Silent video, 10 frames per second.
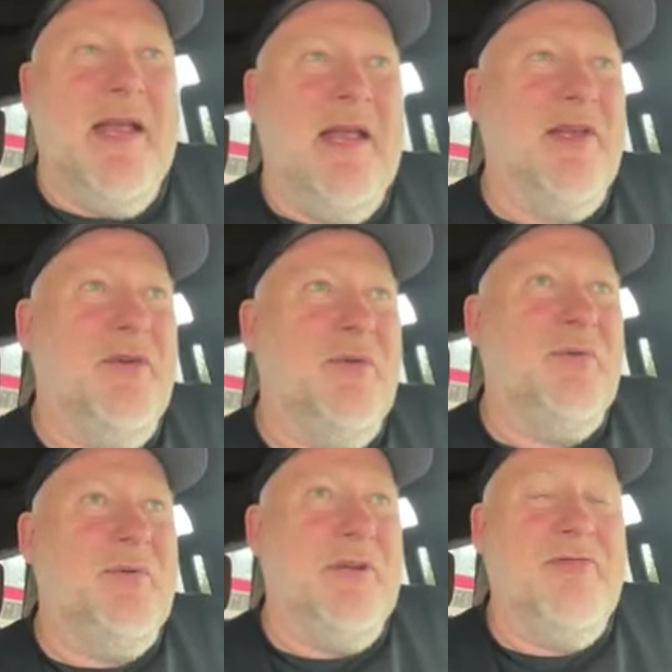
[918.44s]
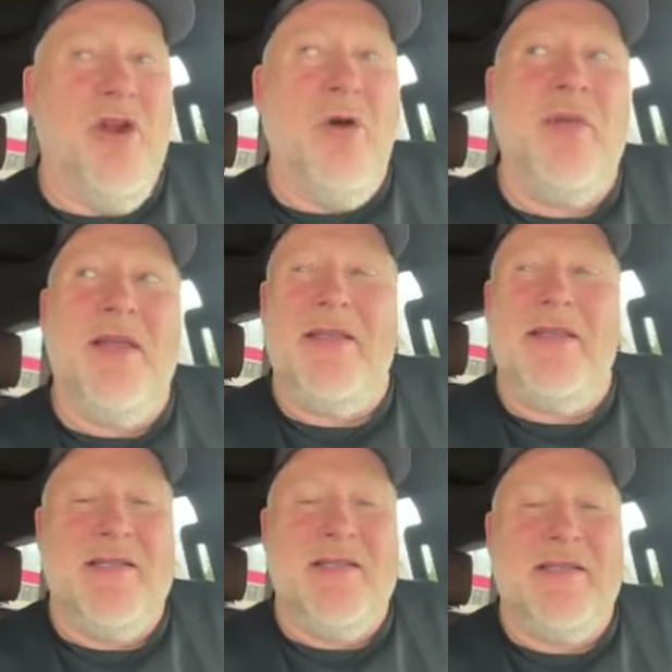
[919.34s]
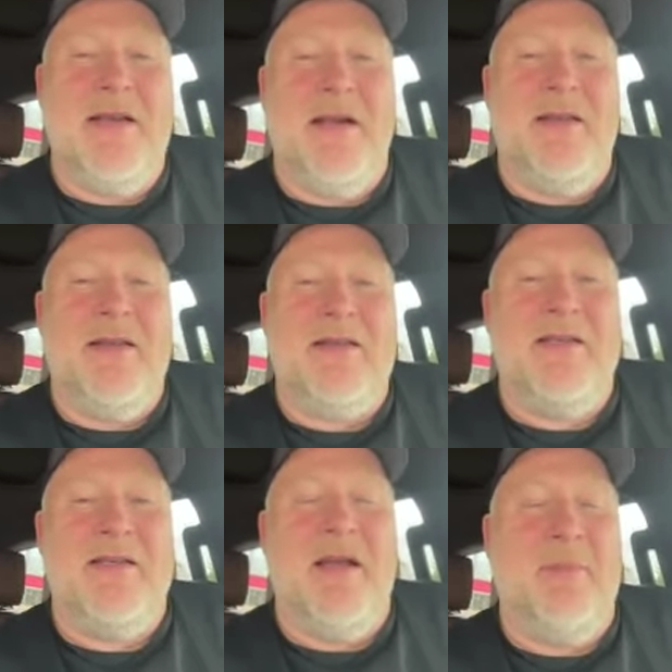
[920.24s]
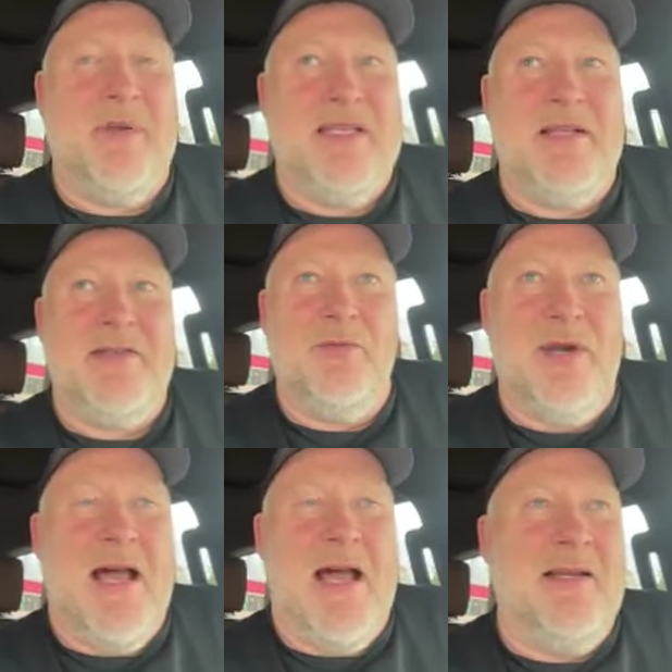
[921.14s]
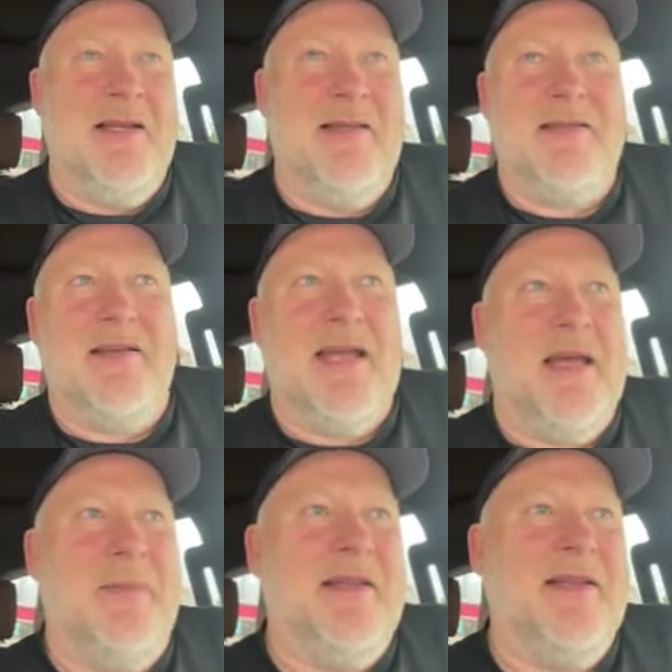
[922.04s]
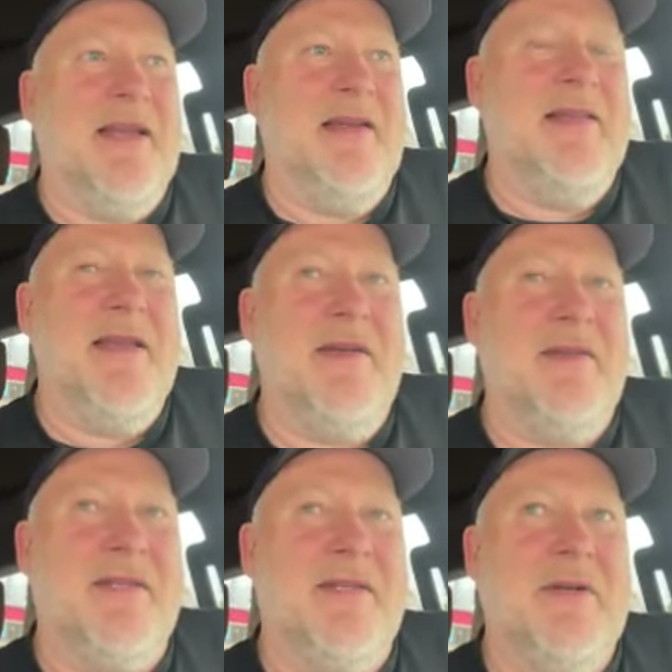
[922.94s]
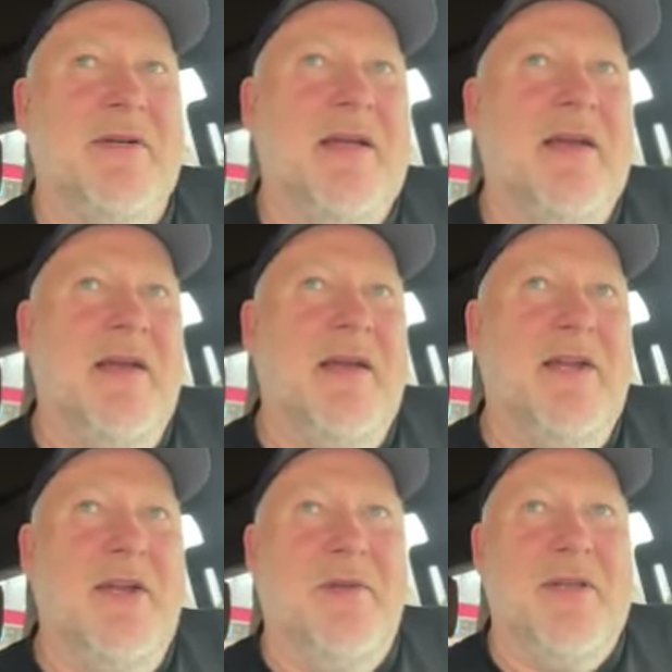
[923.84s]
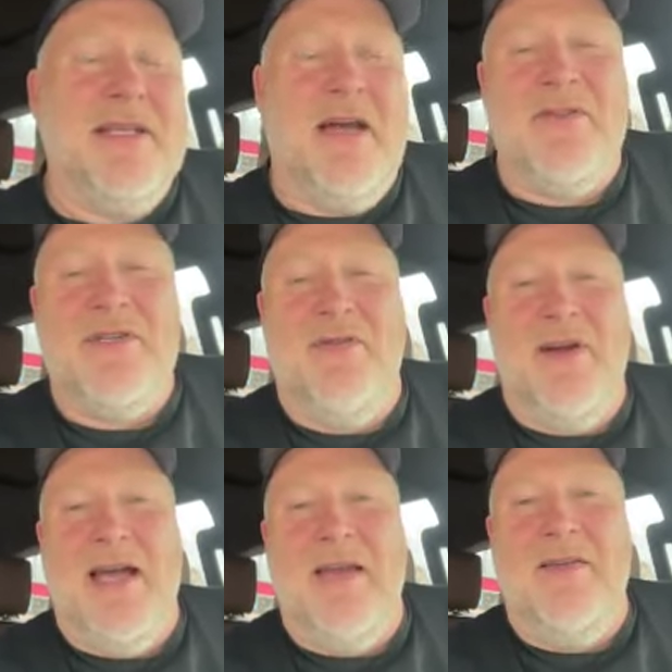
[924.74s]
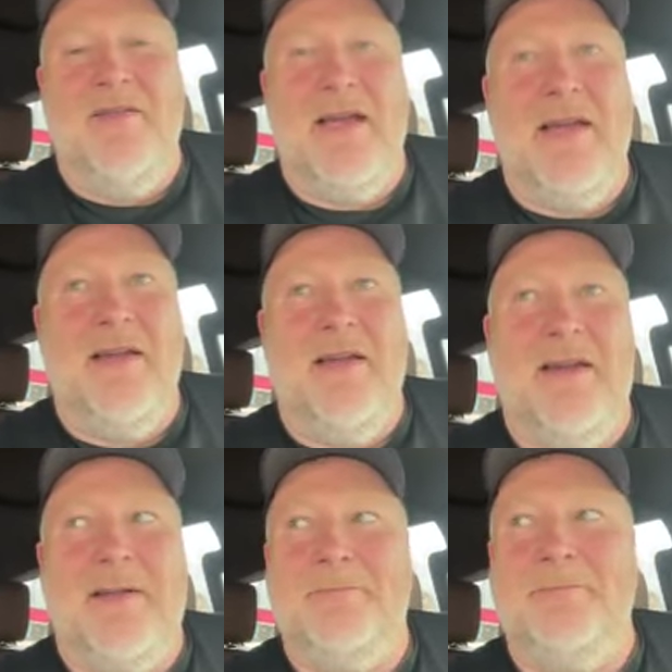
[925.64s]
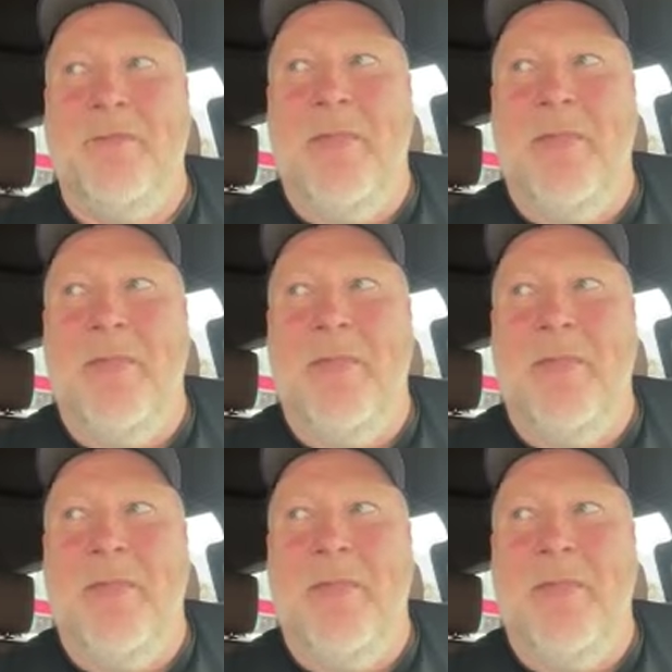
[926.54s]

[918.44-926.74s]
and you know that this is a potential reality that's going to happen at the end of the year. So, the tough survive, and